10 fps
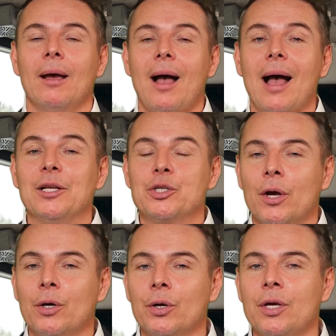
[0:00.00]
Hi,
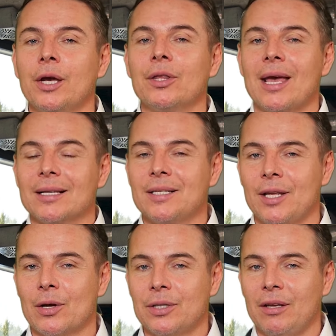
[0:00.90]
John Kirk here, the As
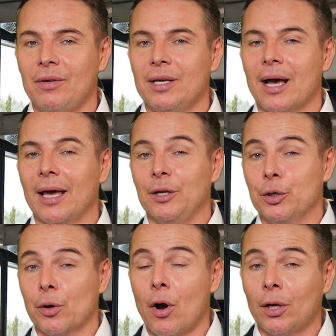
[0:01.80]
Seen on TV guy and
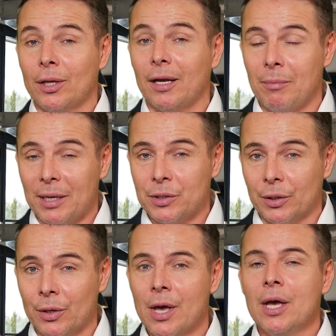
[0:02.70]
your online
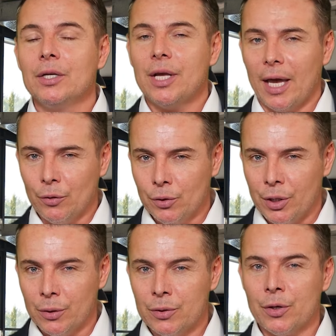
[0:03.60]
mentor to
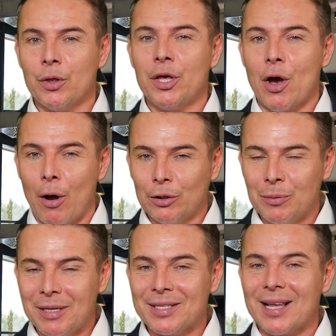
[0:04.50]
introduce the
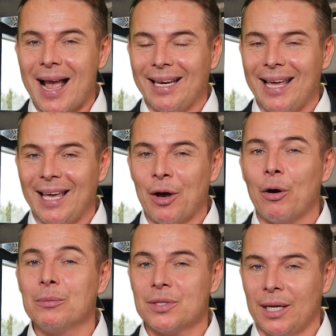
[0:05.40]
Ultimate Side Gig
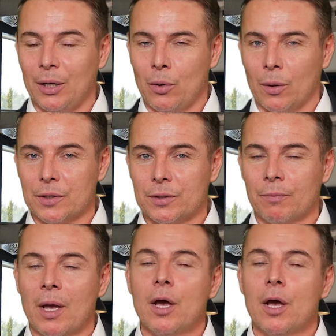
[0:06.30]
Home Study Course.